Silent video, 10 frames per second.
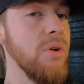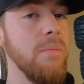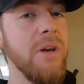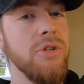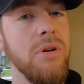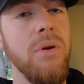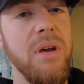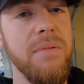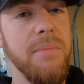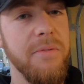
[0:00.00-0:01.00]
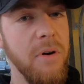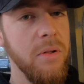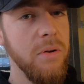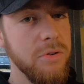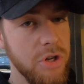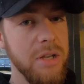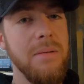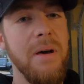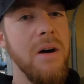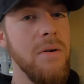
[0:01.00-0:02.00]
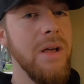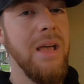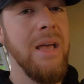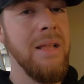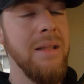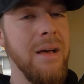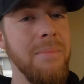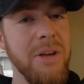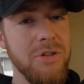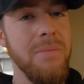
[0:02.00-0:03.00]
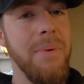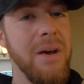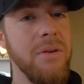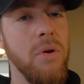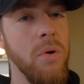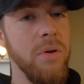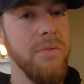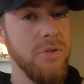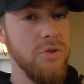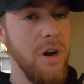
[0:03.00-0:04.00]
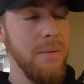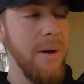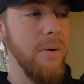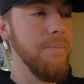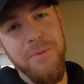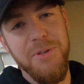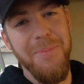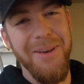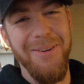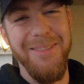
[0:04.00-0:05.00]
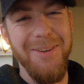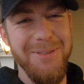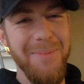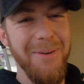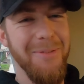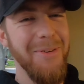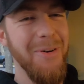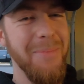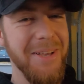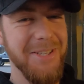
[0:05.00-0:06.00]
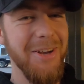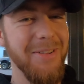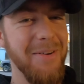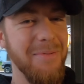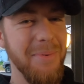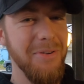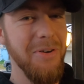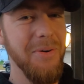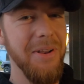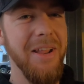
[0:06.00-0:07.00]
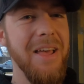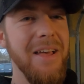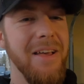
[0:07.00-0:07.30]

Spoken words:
So make sure you go give them a follow, check them out, and make sure to buy their coilovers and try them out. That was the big reveal, big secret that we've been doing.